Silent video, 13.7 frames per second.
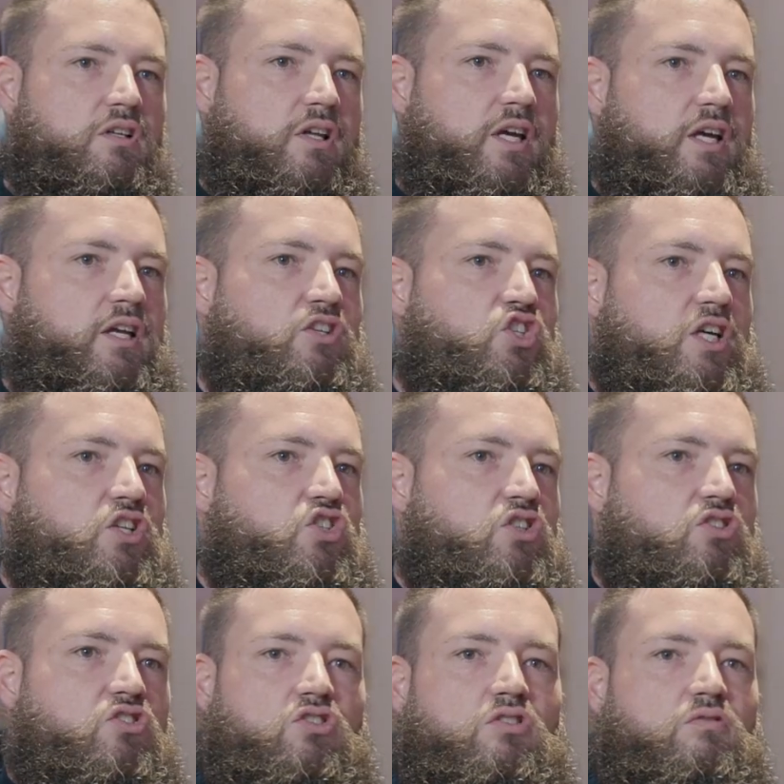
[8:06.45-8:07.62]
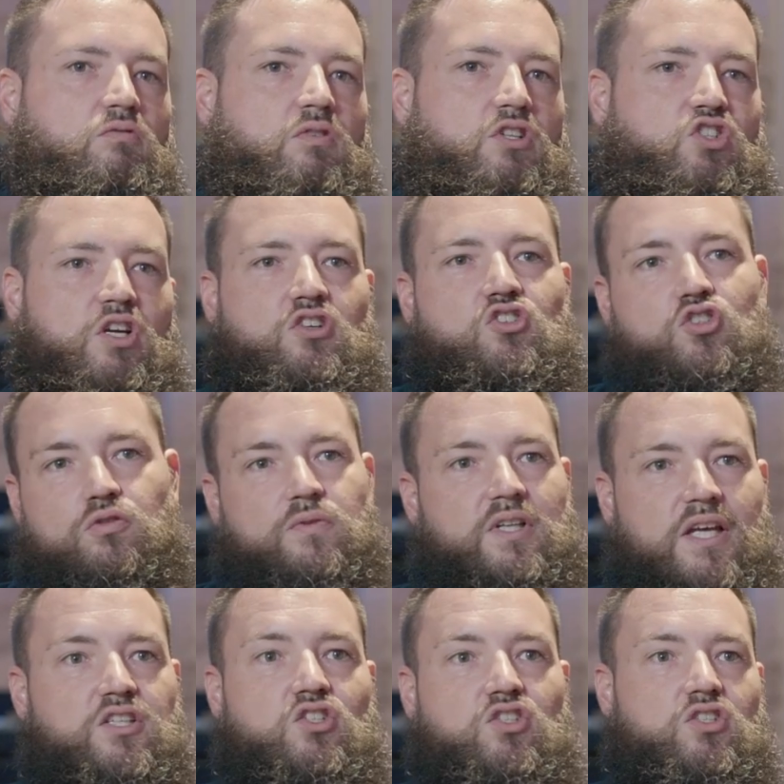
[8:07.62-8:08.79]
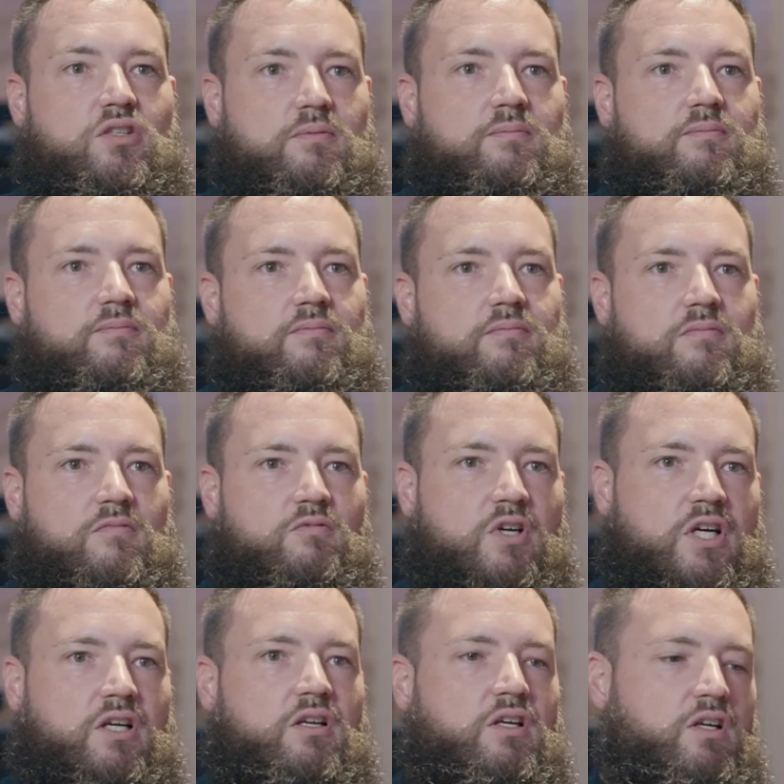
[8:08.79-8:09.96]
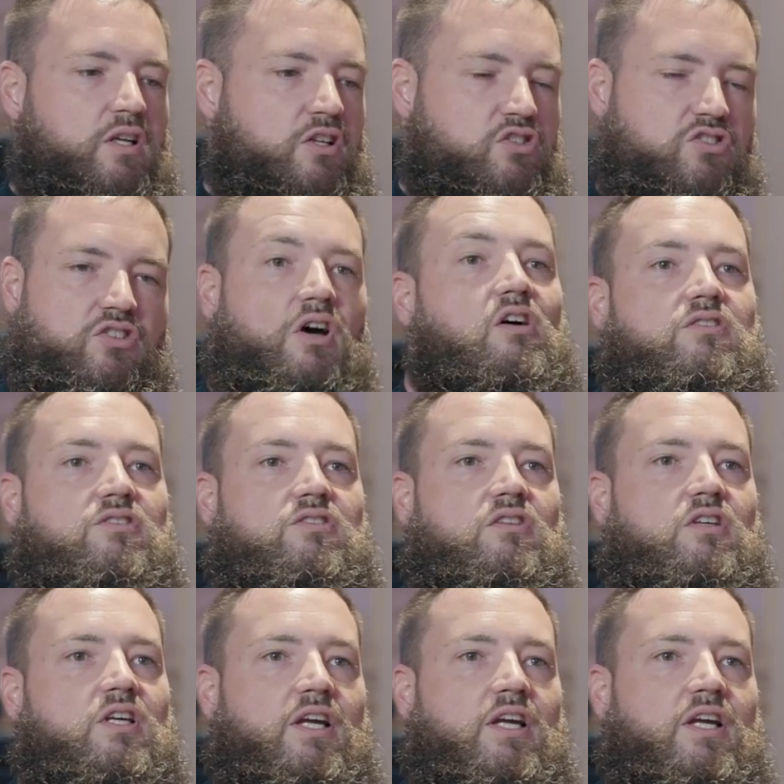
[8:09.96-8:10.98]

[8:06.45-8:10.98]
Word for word: like it changes your, it changes your relationship, right? It just does.